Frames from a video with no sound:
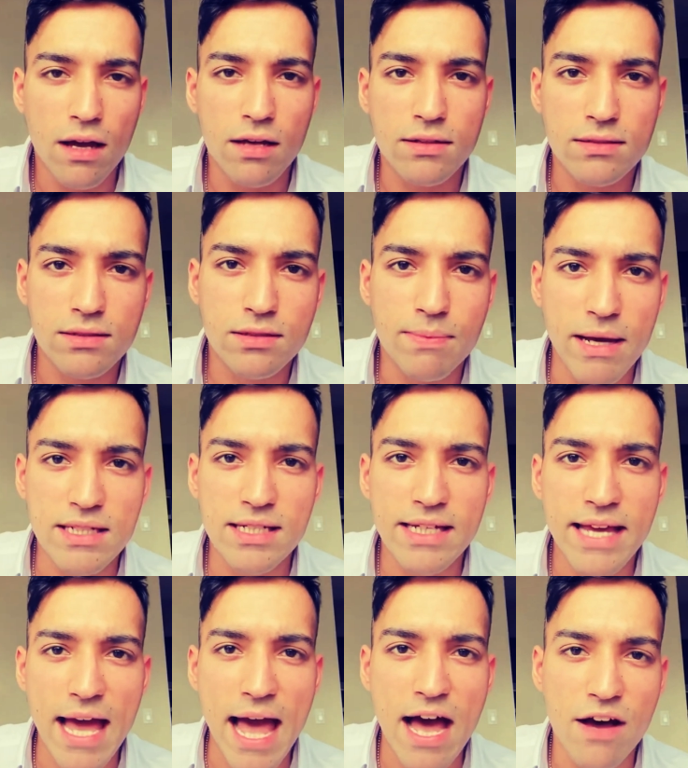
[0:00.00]

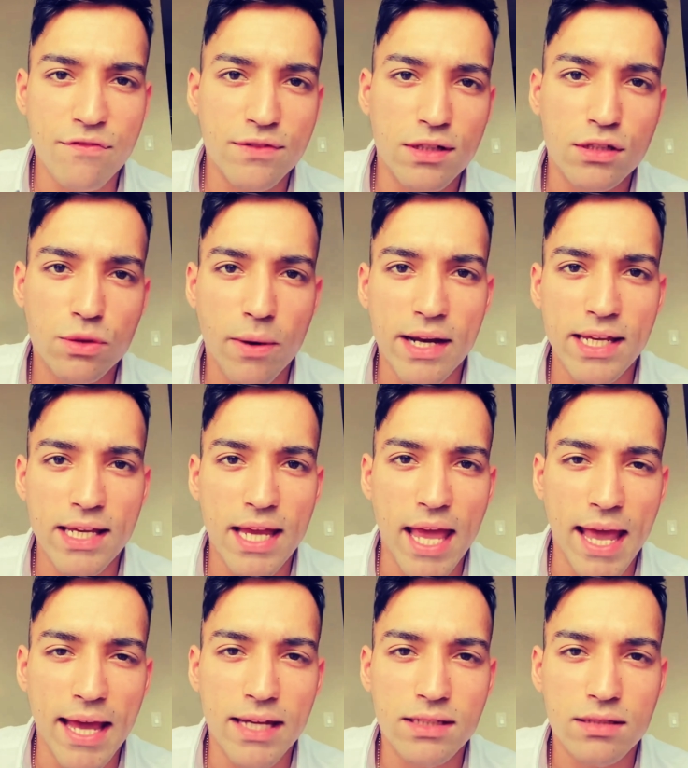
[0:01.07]
especially after
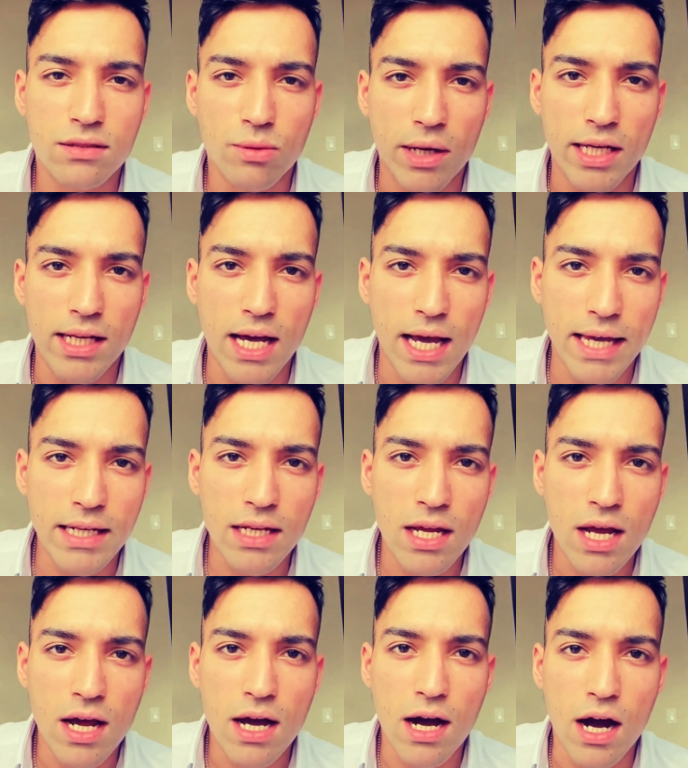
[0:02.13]
28, 29.
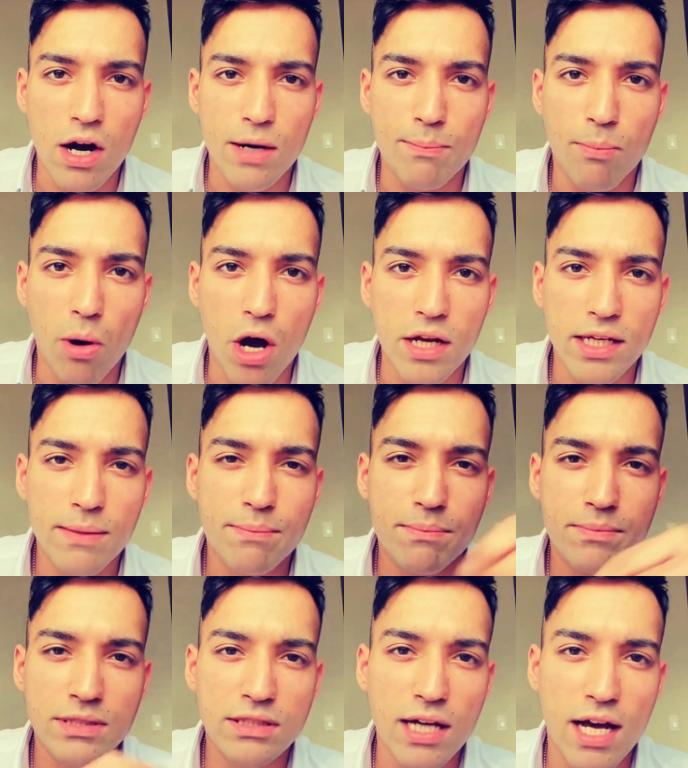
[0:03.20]
Our body
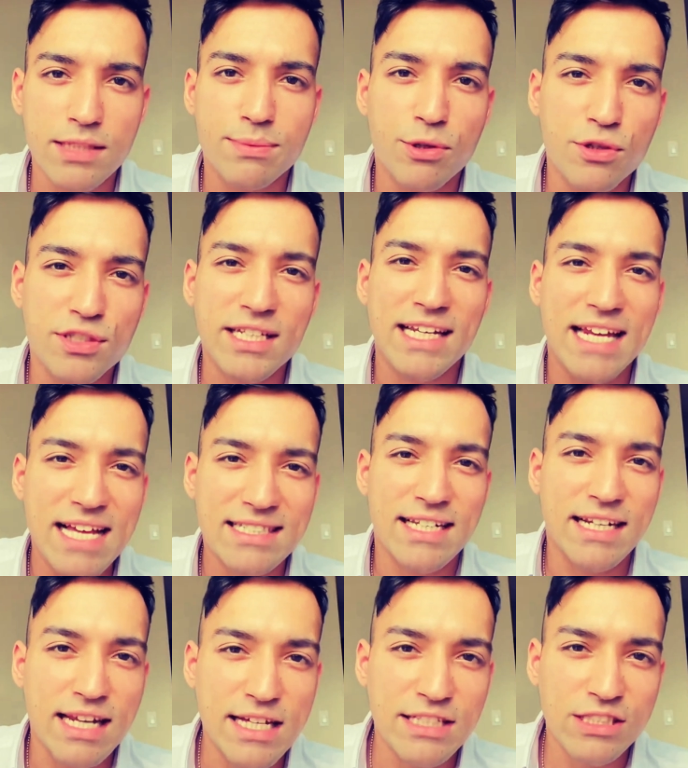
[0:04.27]
starts producing less
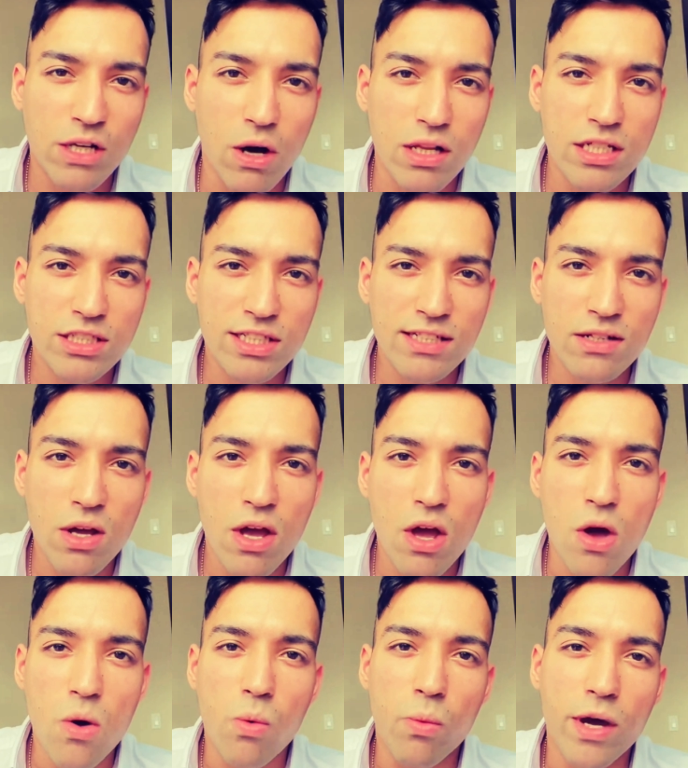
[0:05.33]
and less collagen,
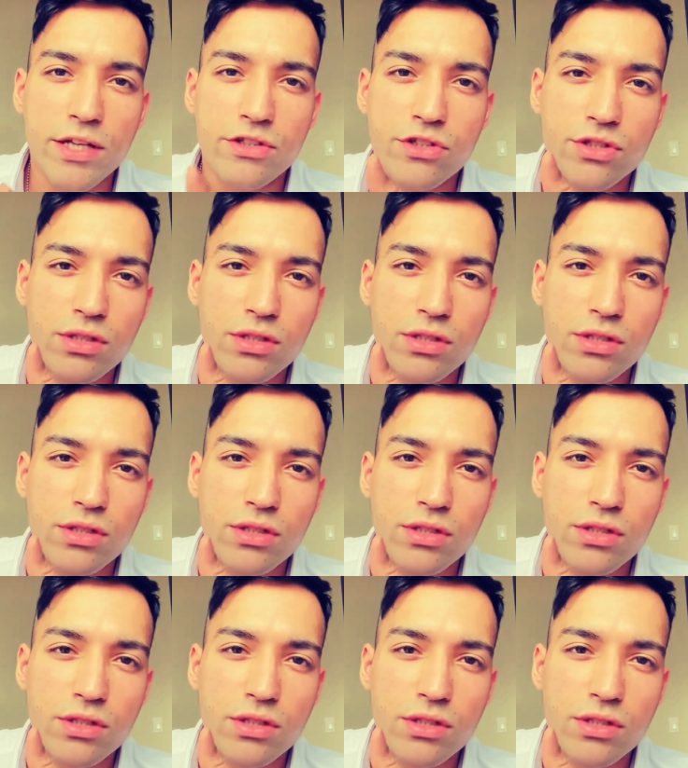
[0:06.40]
which